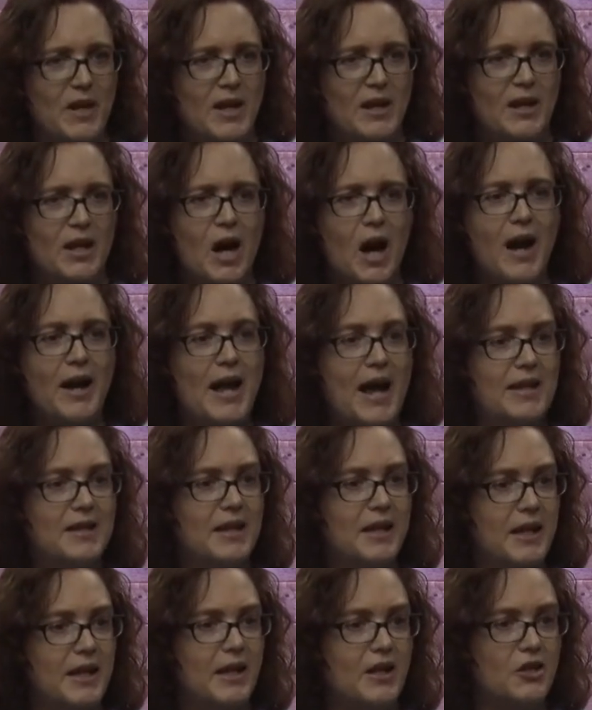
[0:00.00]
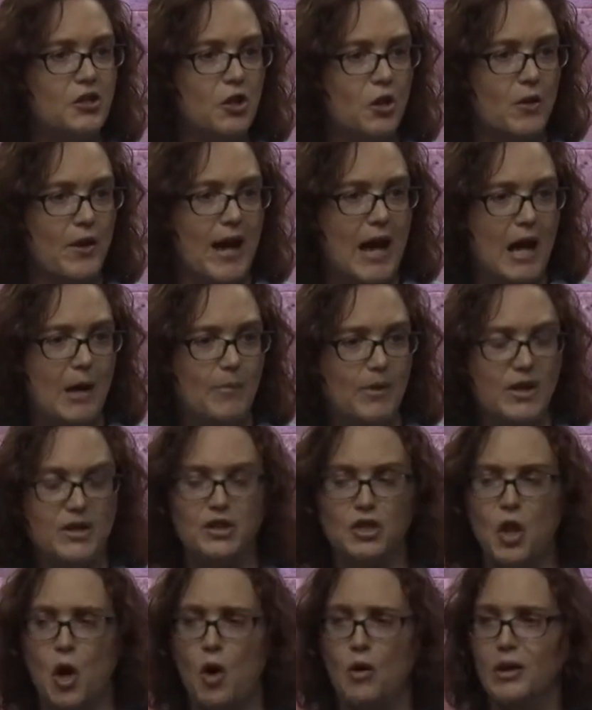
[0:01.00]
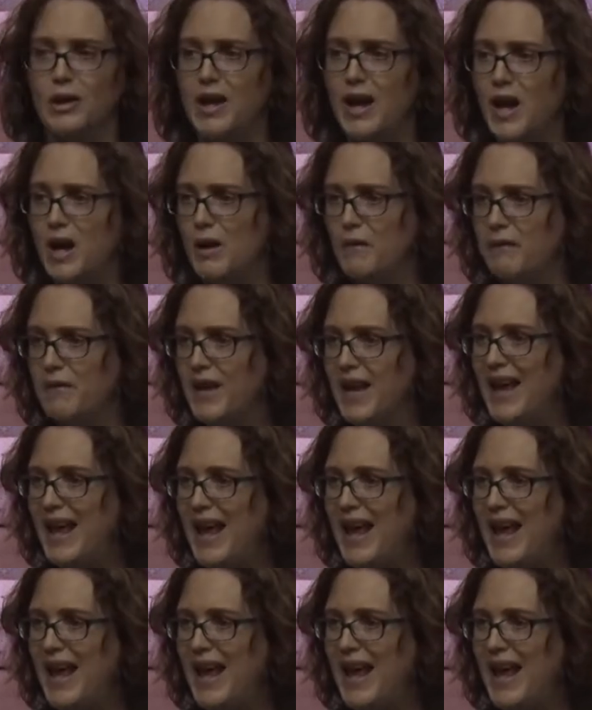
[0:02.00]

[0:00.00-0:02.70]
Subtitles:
God has a keystone habit. It's called love.